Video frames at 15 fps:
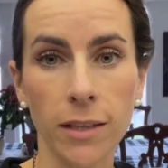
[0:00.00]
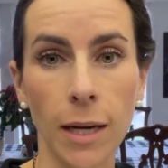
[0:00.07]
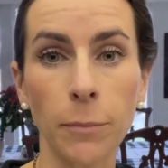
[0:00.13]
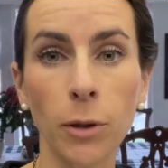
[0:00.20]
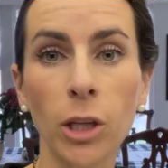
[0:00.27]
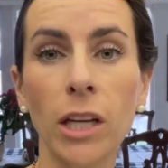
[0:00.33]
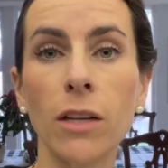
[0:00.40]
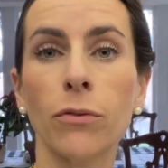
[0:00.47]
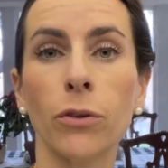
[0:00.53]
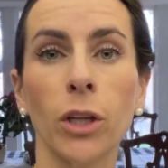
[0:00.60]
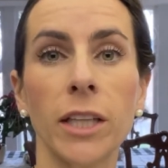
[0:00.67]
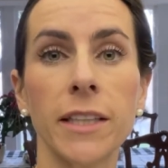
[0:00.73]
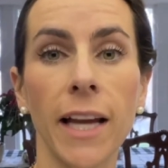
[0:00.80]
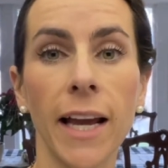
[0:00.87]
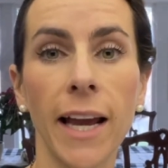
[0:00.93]
I'm looking for a
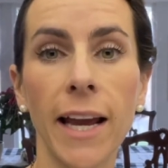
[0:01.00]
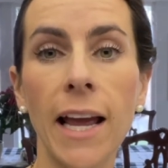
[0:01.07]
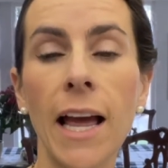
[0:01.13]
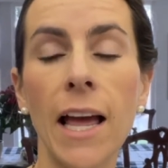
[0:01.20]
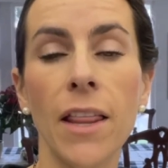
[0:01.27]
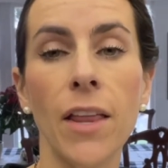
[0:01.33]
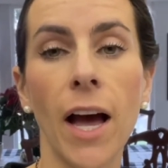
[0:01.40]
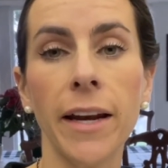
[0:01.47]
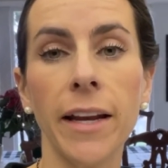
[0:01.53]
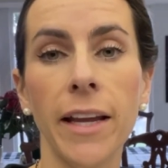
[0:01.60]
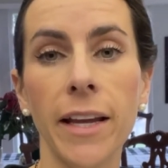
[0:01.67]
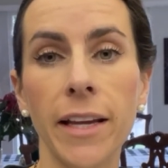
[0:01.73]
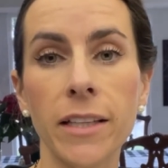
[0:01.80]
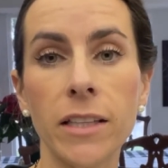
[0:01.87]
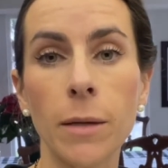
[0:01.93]
day that
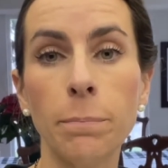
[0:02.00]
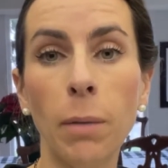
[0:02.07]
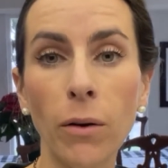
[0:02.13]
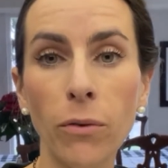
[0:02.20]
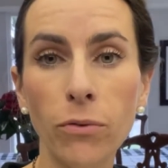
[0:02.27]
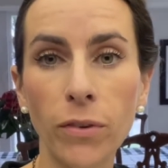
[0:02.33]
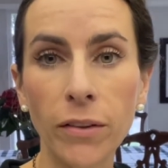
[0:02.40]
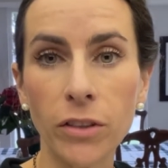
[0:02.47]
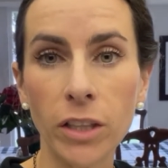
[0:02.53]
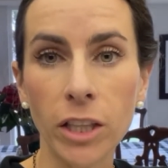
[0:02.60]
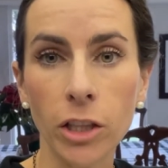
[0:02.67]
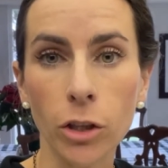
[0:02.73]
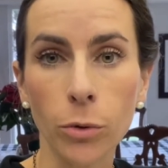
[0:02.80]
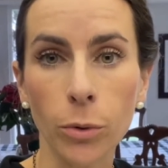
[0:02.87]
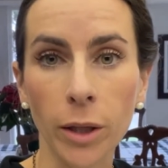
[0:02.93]
is above 50
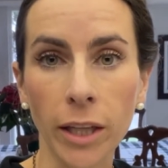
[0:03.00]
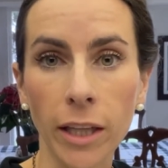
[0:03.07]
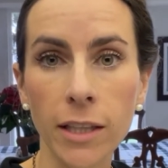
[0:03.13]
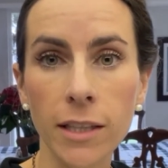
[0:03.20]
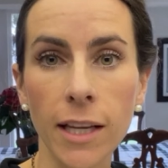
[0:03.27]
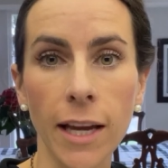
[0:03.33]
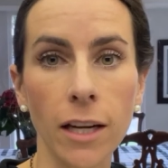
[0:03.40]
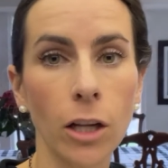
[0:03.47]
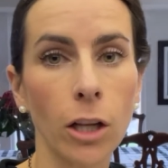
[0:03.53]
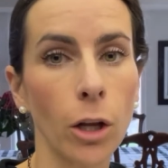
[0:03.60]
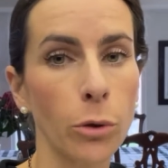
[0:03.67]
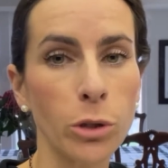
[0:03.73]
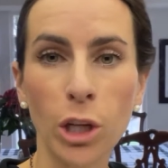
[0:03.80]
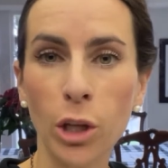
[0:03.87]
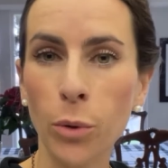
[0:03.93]
degrees and
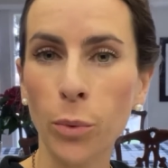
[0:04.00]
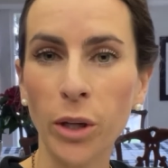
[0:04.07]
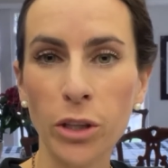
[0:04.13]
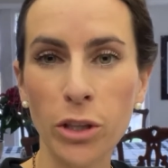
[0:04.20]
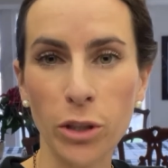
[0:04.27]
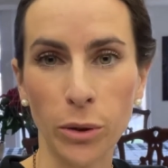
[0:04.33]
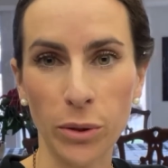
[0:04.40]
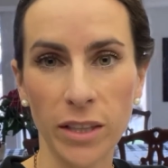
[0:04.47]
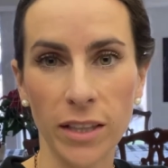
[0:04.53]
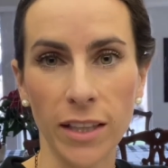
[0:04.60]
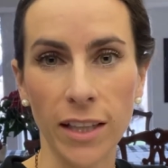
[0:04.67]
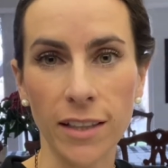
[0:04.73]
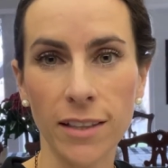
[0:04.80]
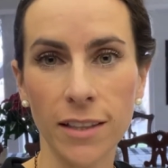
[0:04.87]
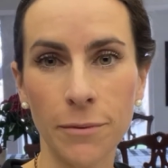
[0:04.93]
close to the winter
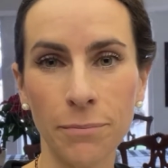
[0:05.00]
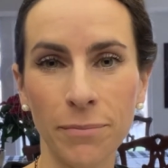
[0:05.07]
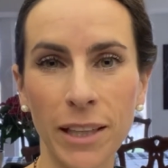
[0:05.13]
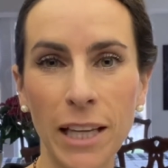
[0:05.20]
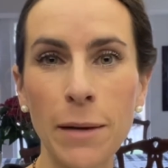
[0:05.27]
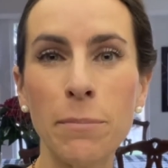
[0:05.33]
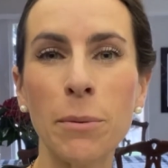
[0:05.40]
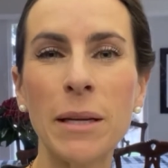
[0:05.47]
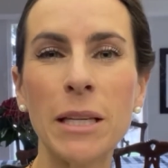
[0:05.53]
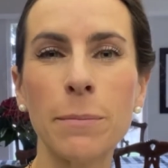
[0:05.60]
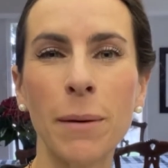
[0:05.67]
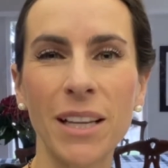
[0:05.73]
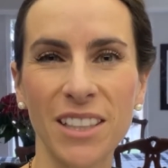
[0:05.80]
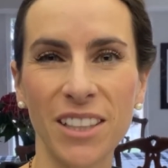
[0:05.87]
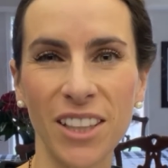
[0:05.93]
solstice. Keep your bees
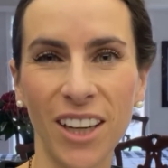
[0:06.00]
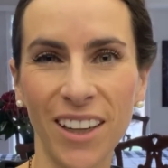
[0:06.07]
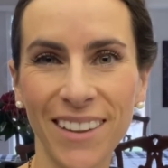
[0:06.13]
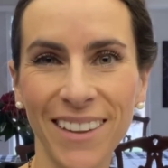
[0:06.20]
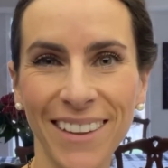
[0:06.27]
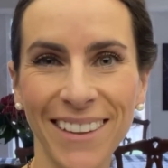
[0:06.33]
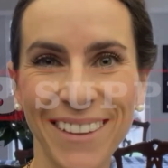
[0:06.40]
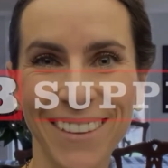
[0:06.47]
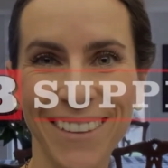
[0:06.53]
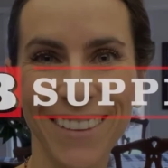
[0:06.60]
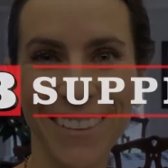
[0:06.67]
buzzing, y'all.